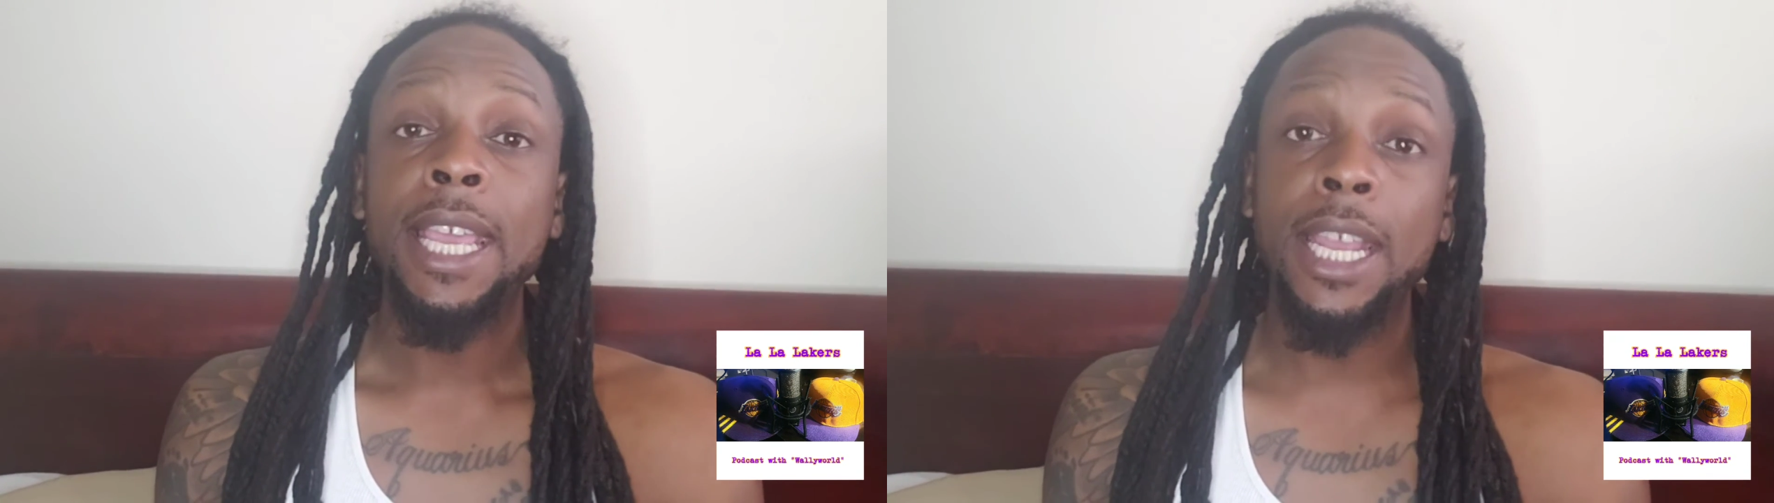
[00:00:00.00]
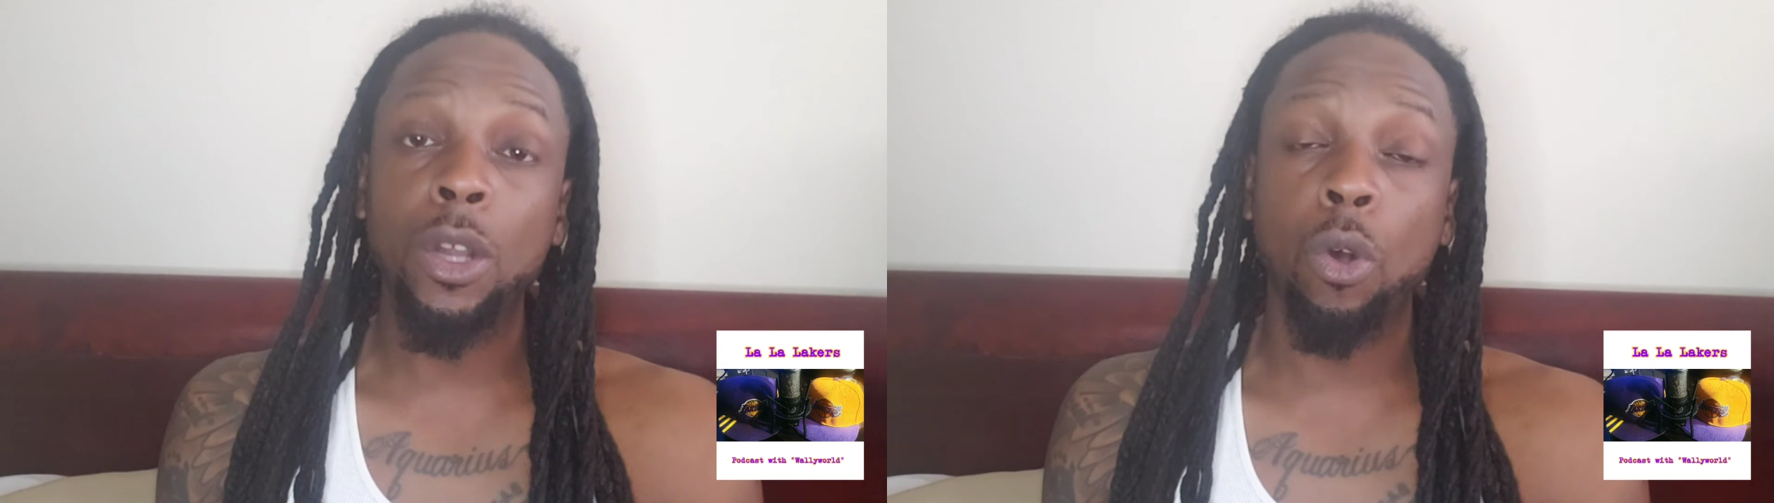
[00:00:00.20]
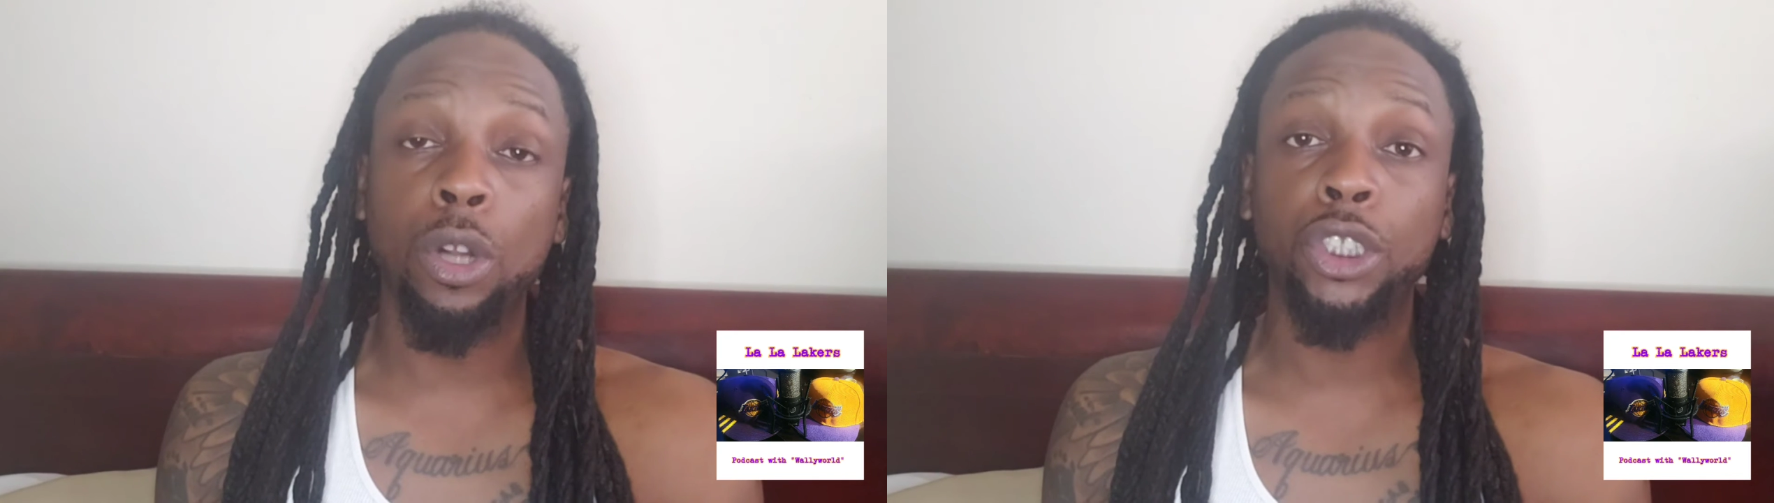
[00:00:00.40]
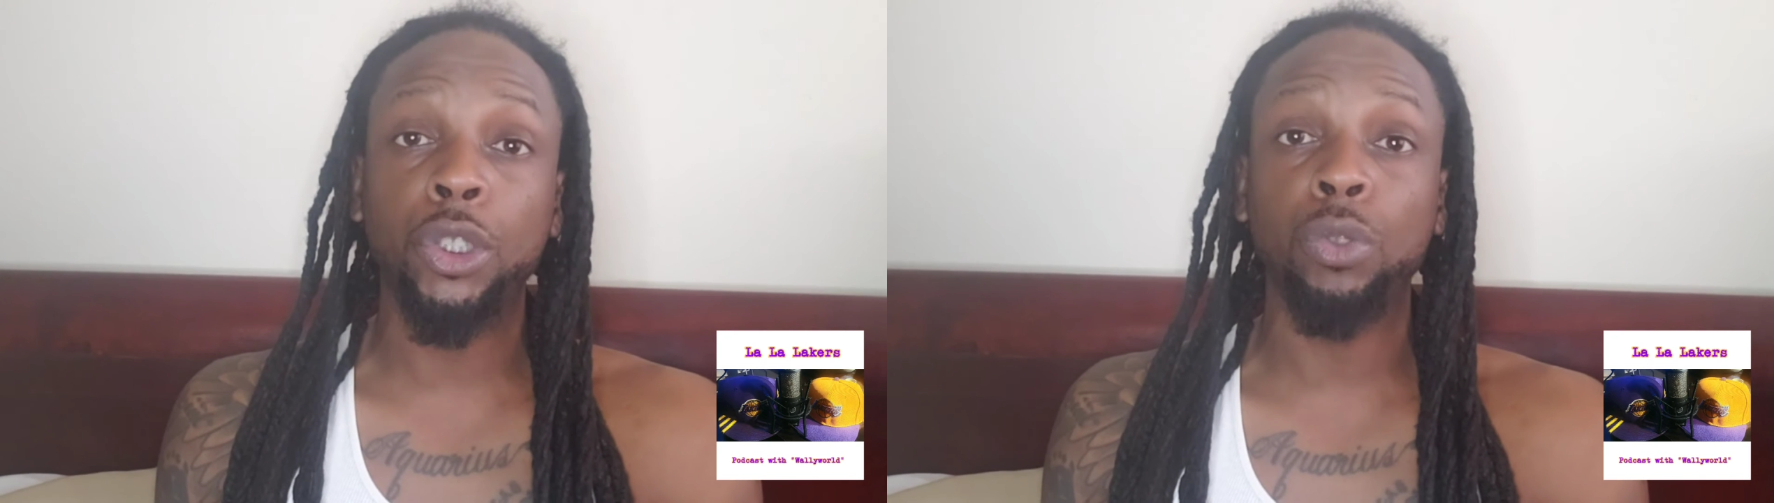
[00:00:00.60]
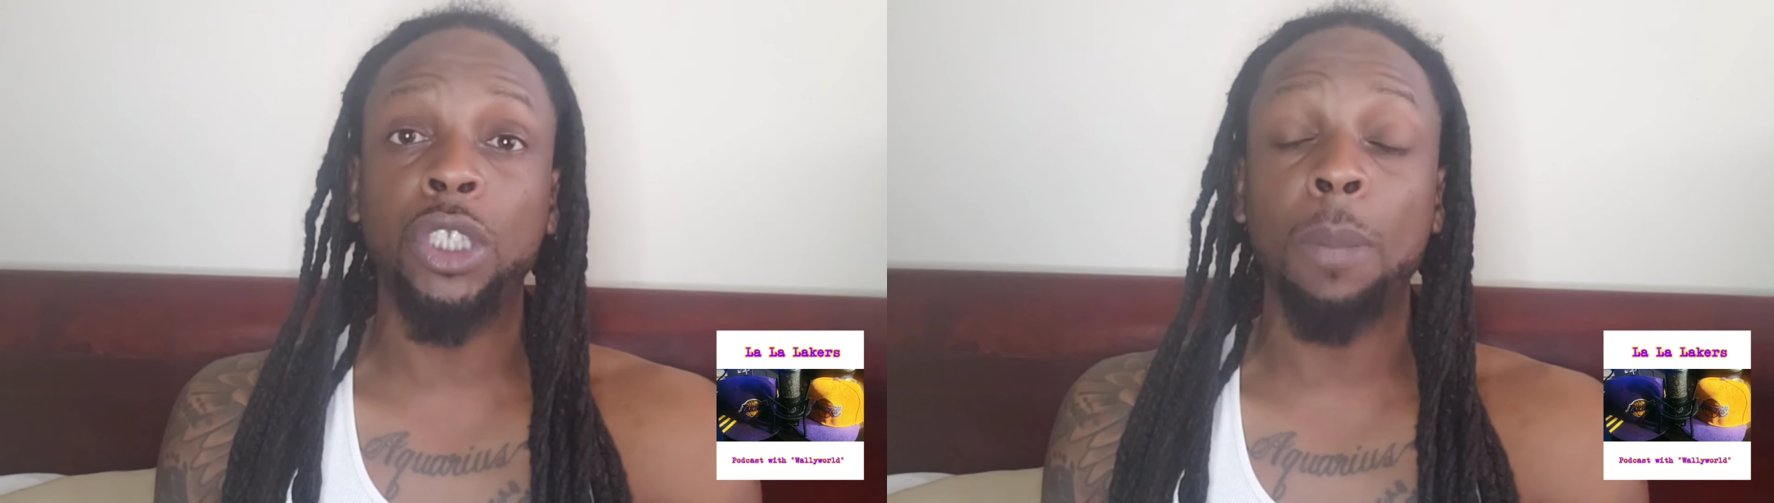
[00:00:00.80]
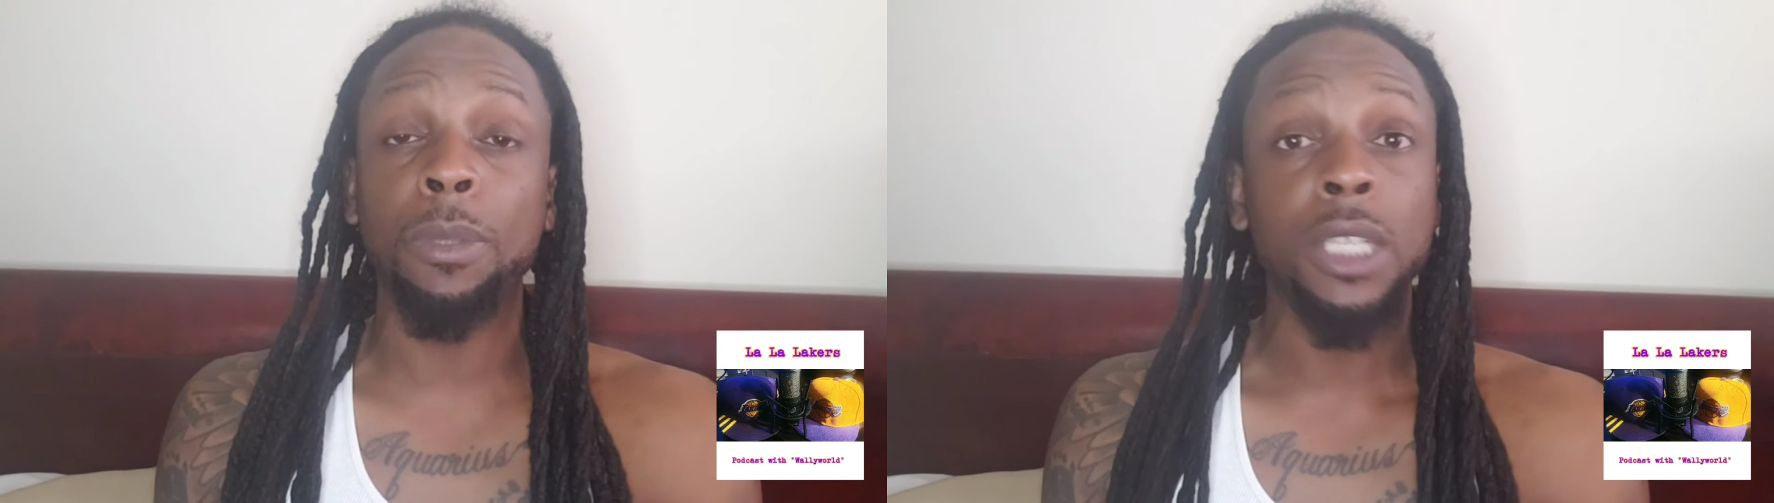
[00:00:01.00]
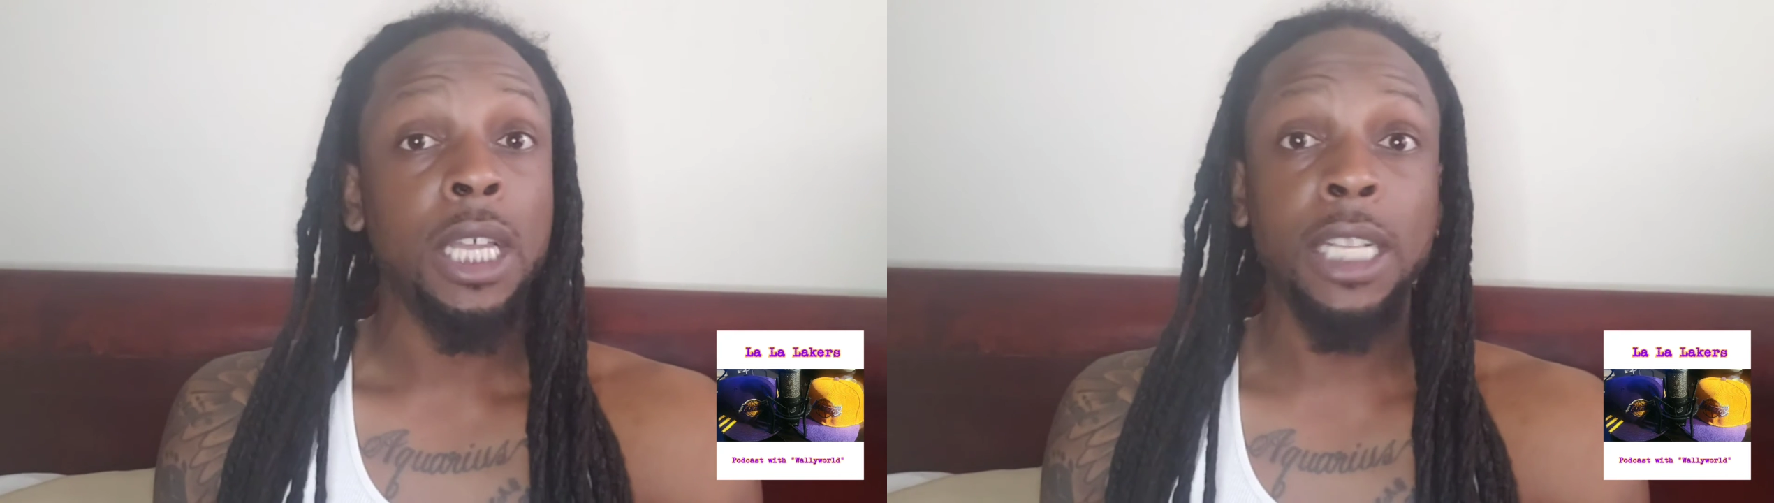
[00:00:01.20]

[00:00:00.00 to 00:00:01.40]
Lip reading: in order to shoot jumpers